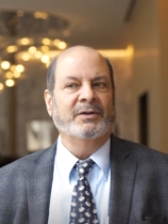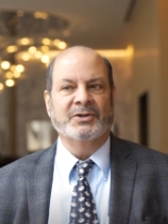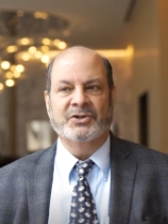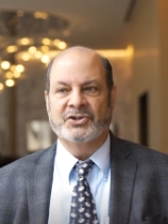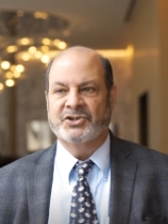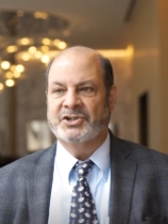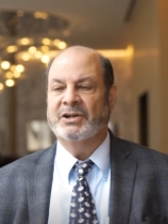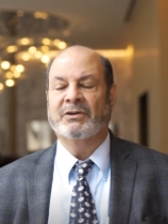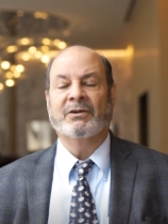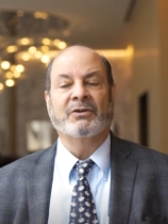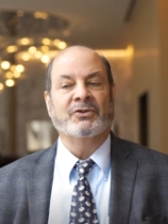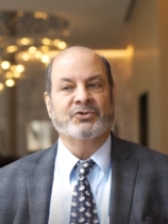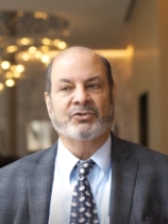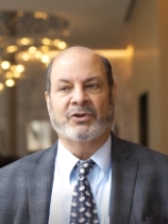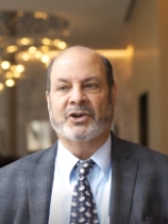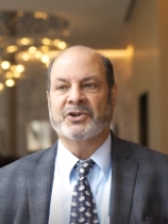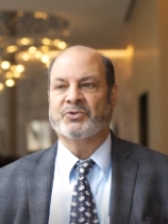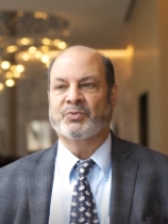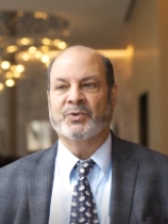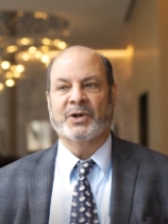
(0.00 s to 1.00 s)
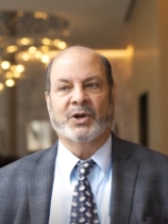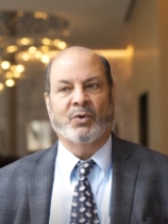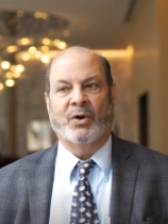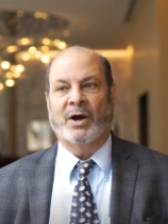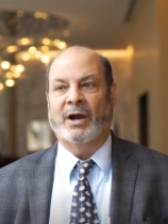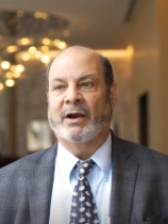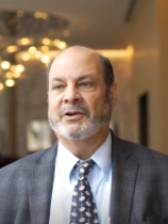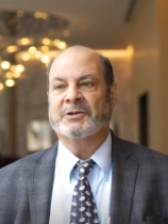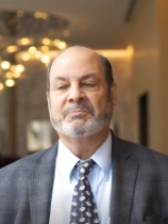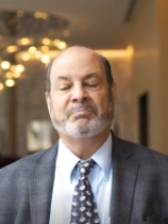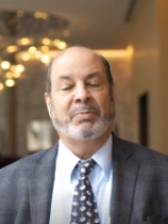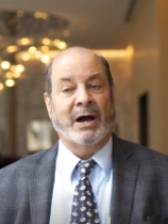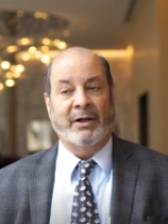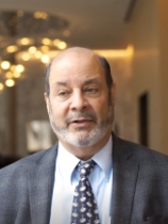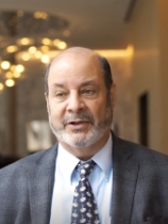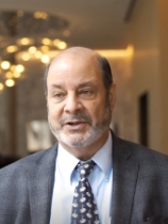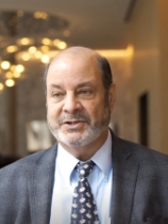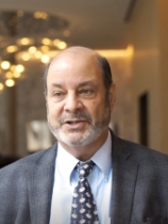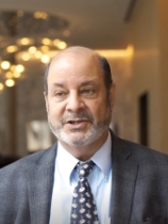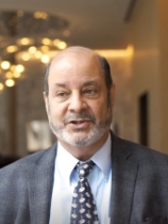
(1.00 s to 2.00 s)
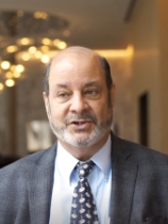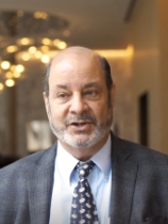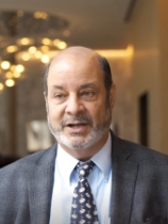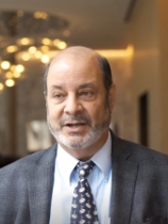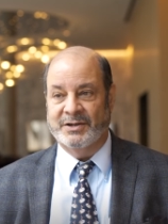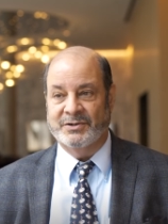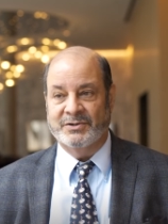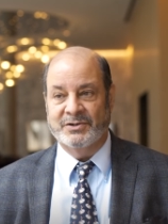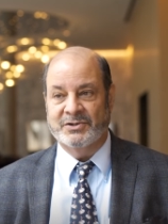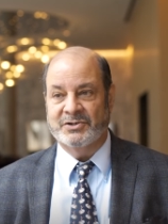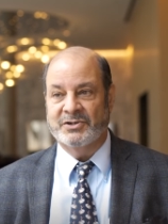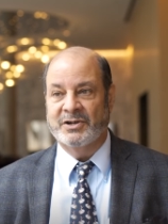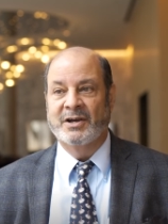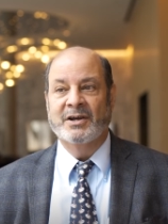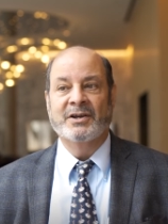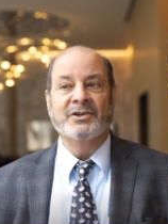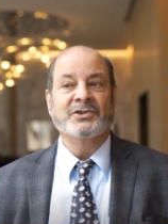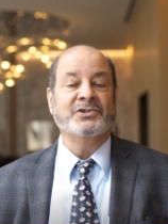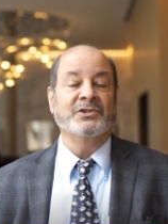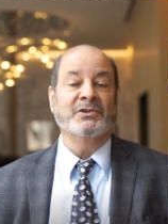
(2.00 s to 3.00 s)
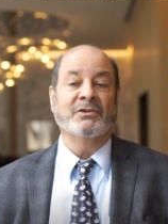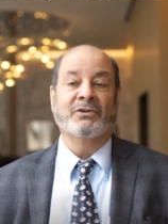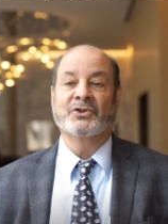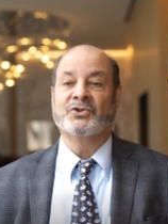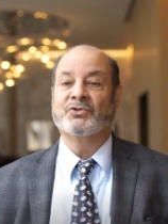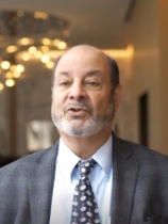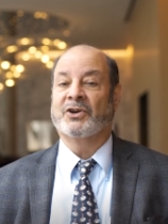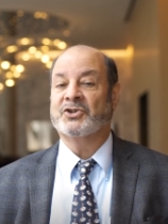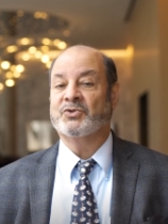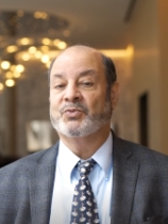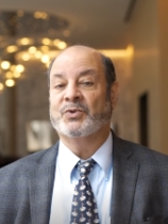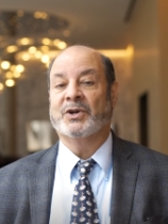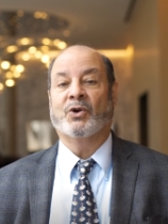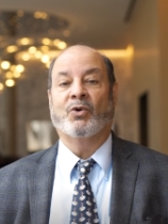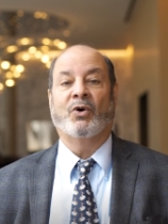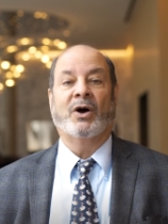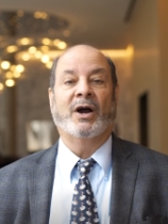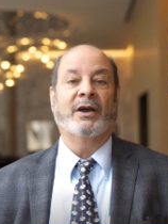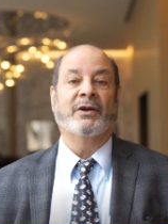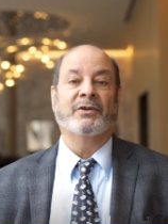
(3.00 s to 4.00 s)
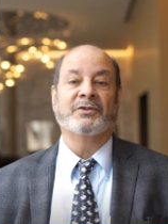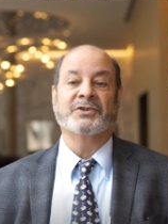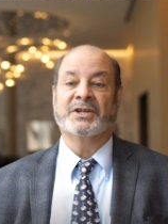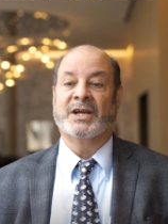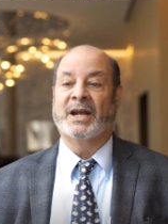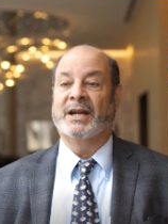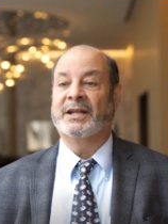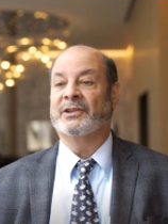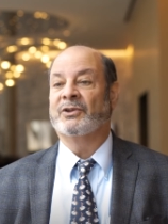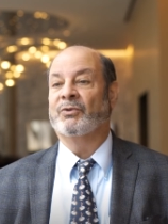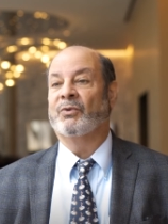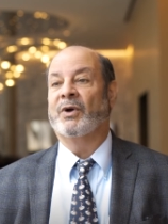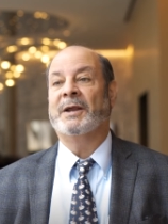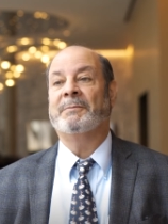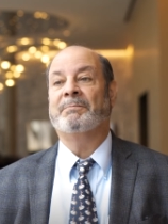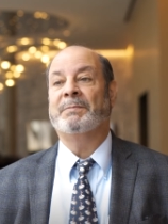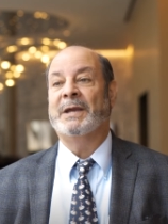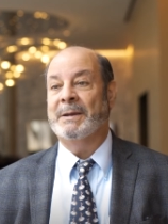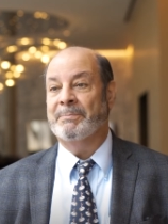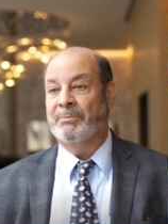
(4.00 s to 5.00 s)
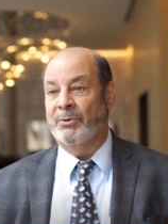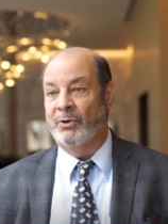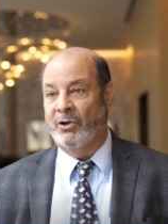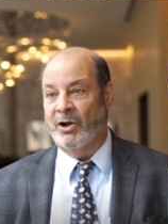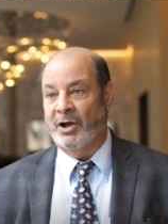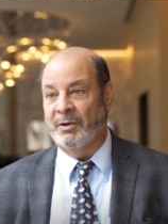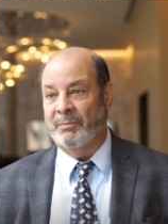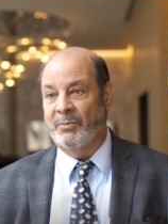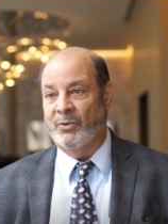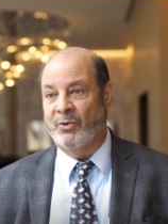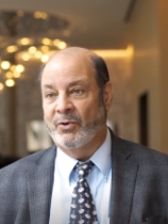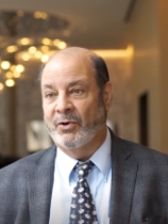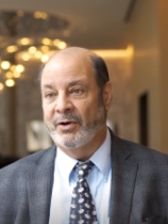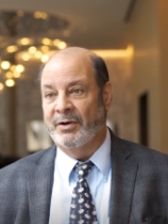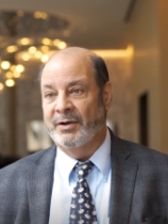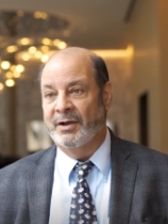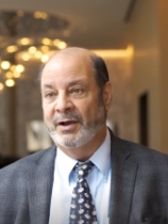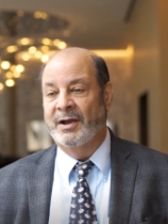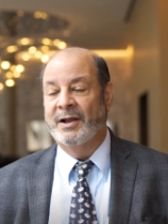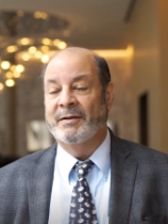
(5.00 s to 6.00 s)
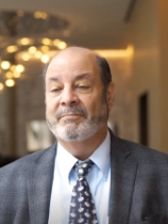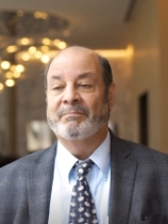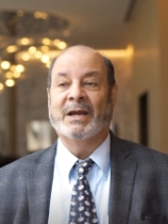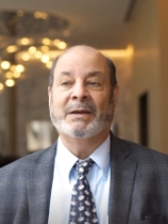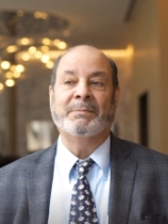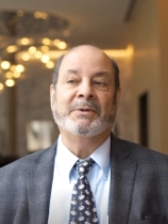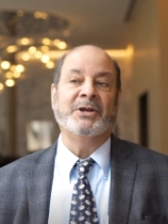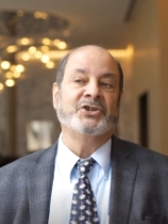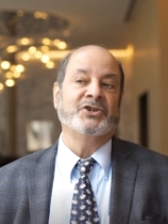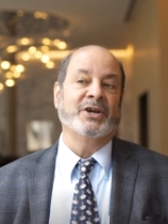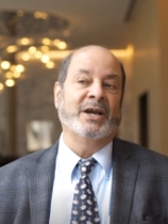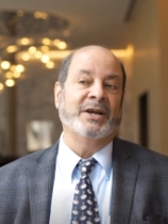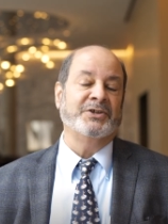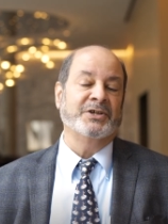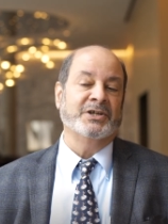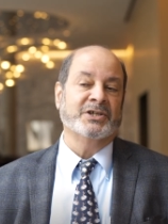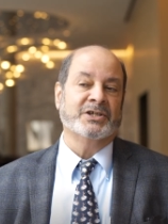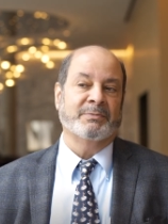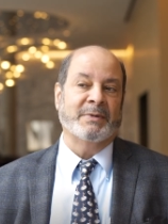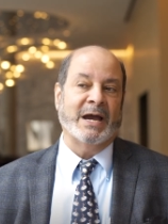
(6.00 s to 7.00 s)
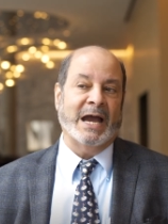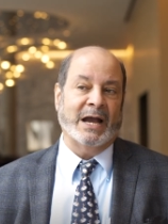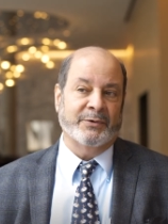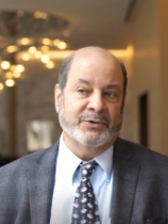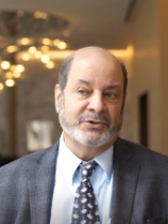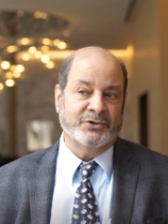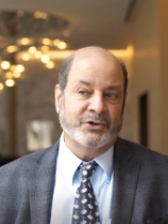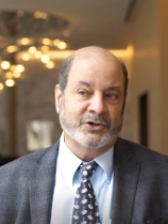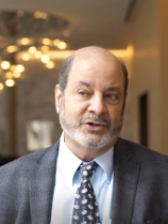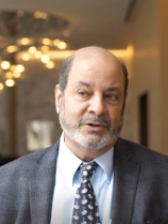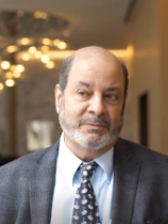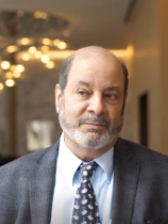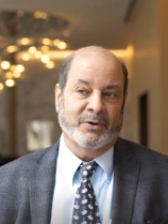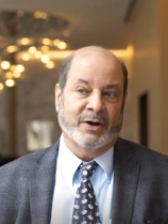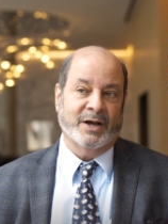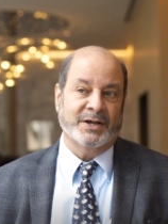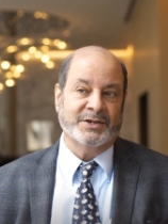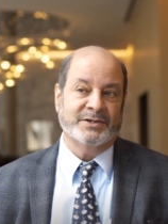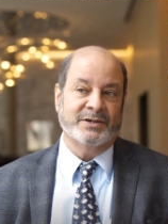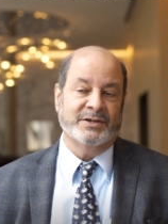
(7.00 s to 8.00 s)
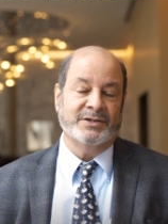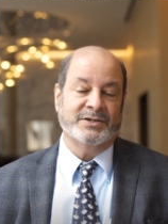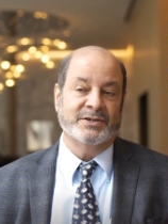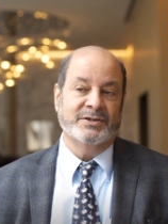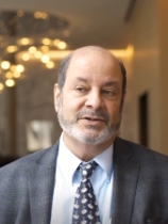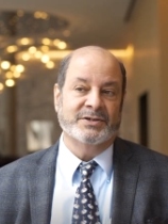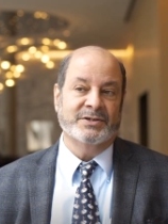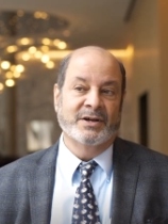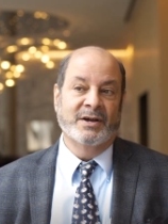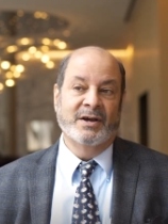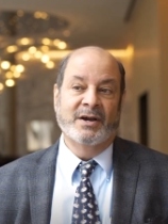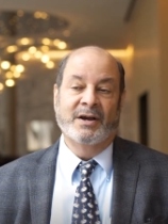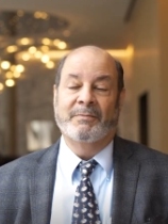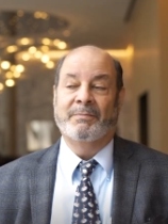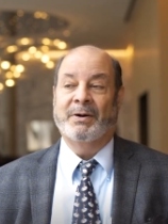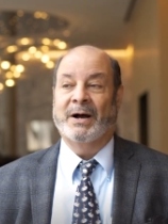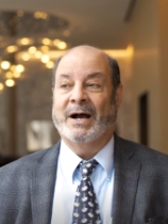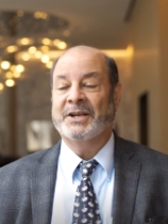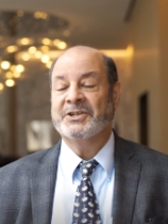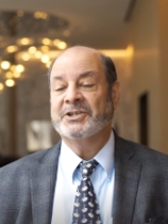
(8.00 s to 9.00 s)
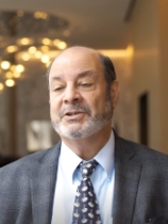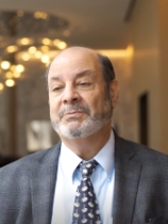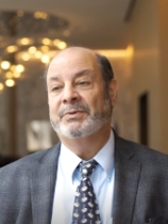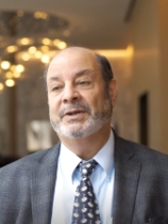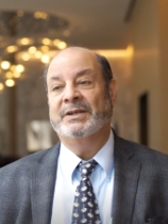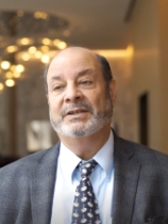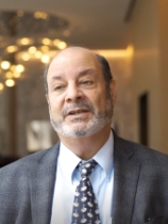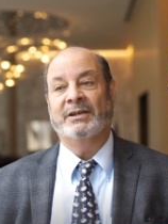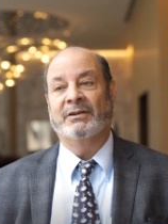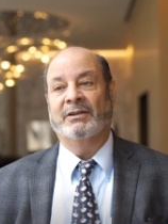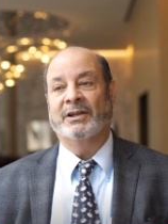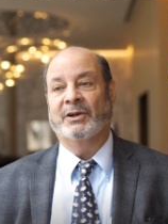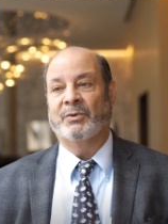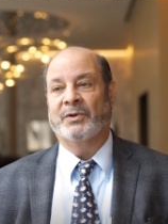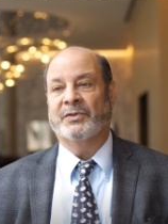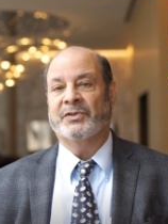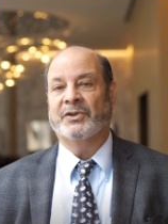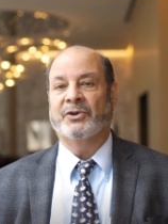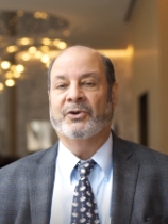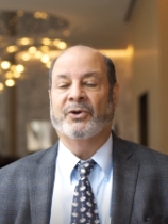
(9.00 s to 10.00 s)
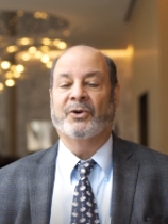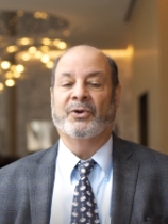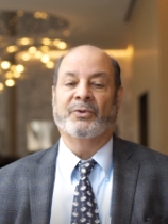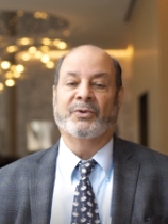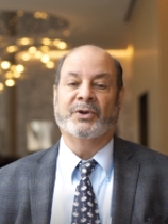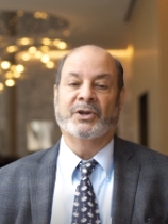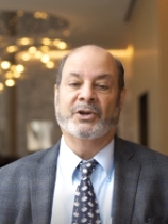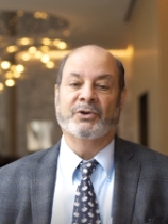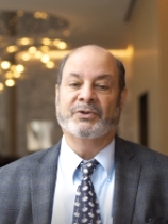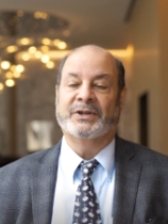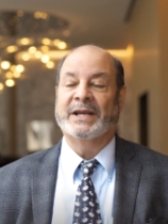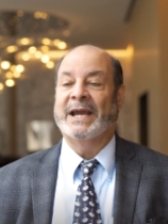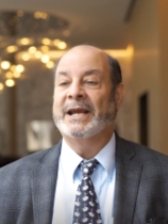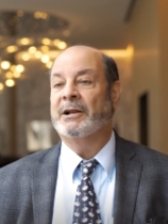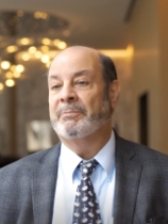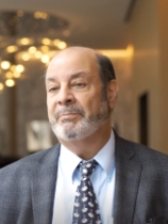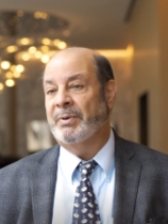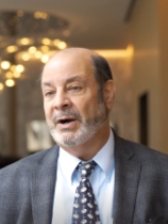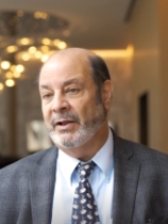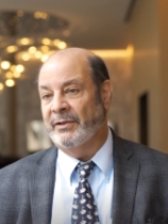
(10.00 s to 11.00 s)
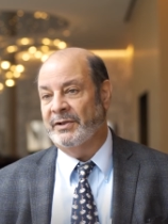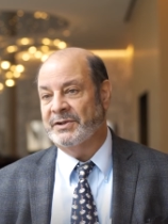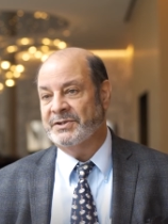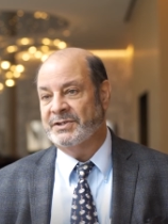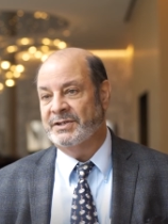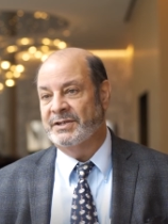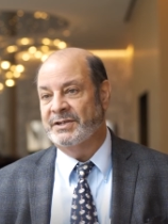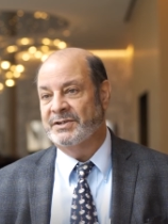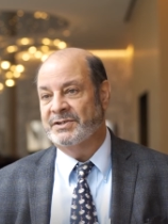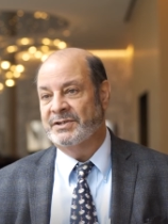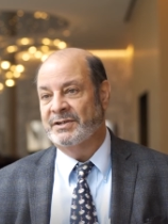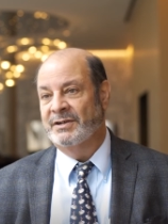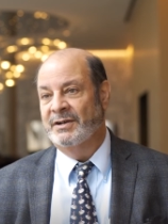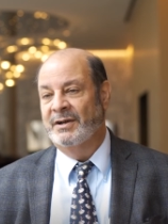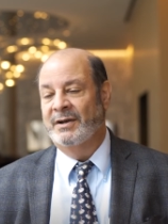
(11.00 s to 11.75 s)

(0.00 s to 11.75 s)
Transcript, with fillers: Zero Trust requires policy changes. Zero Trust requires getting the right people on board, maybe changing some acquisition processes, possibly dealing with your data policies,